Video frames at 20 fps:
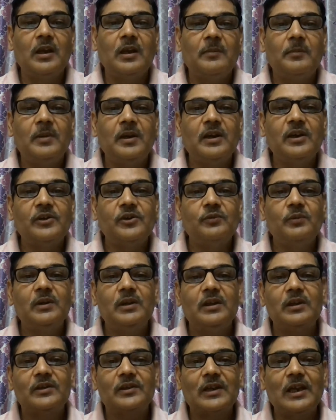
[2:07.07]
Because when
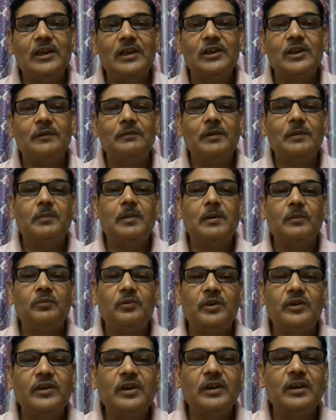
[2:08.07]
the size of a
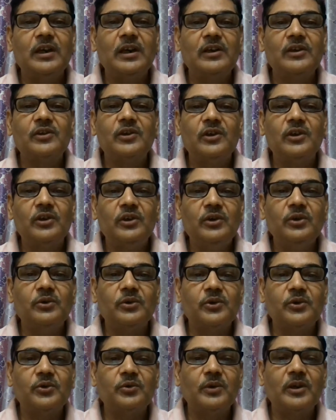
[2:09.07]
population gets
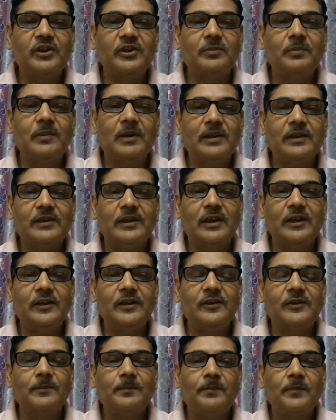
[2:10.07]
reduced to a small
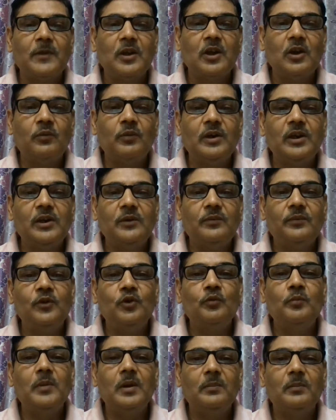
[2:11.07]
size, only few
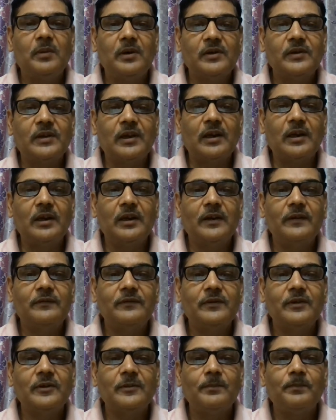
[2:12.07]
members are
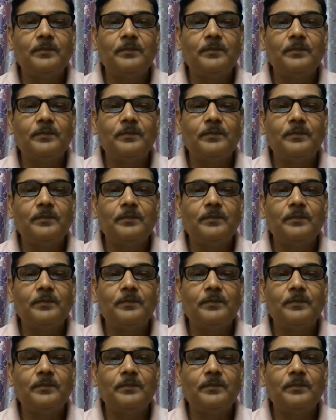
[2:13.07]
left,